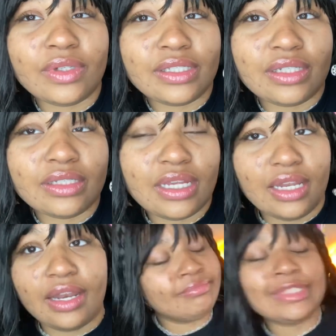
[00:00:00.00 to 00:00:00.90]
as this.
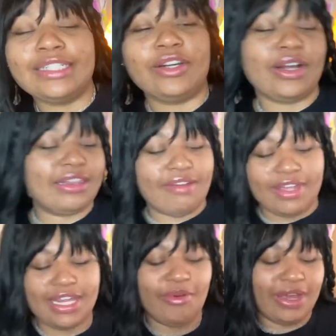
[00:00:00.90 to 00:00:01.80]
And girl, I love
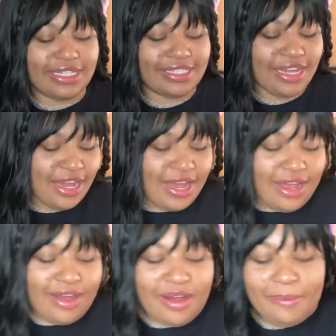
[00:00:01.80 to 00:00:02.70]
it. Anyways,
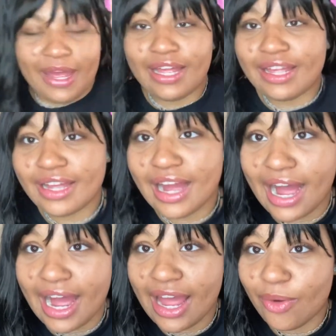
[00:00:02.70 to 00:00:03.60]

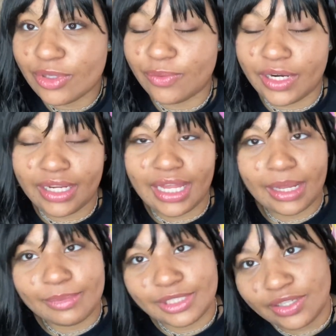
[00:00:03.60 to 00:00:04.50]
I was wearing
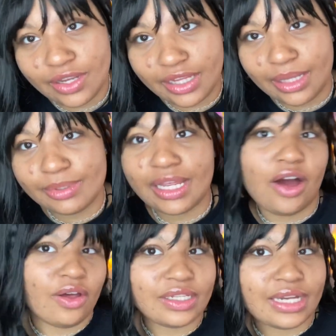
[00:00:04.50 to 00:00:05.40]
like a bazillion clips
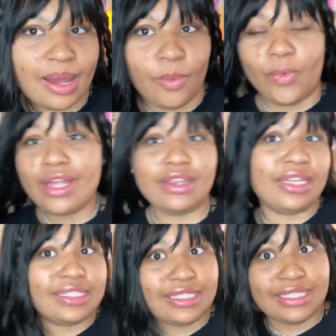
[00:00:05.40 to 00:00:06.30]
all the time with
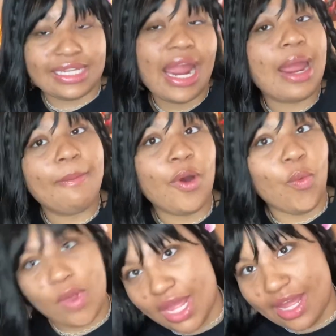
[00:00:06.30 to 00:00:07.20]
this same
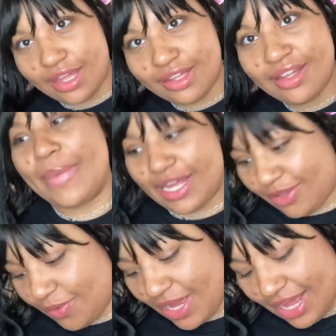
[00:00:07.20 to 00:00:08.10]
wig, by
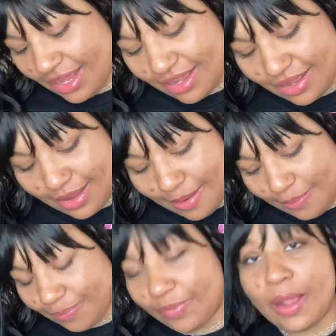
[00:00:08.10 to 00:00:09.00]
the way,
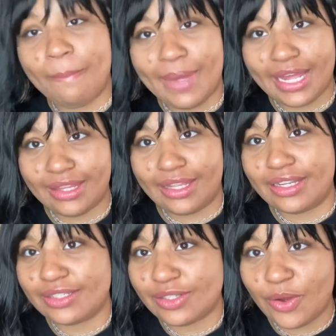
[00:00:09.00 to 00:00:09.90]
back
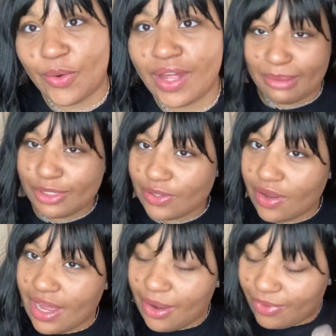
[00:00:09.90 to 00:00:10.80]
then. So let me show
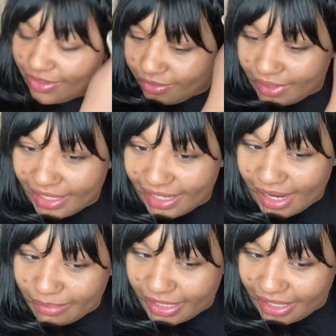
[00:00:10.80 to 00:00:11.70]
y'all how I would do it. And
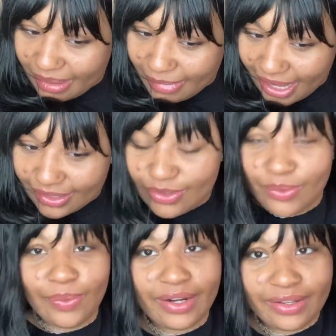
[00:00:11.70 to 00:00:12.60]
I'm going to get back to
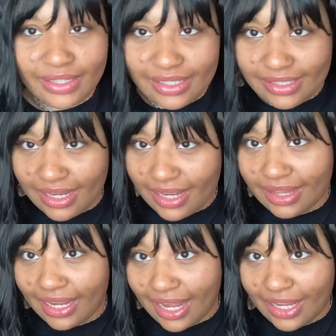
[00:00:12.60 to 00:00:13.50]
wearing these
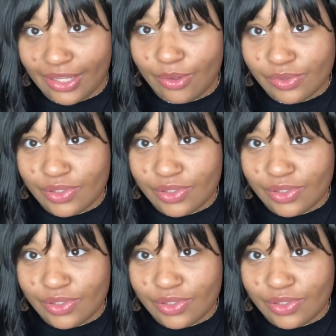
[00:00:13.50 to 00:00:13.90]
like I used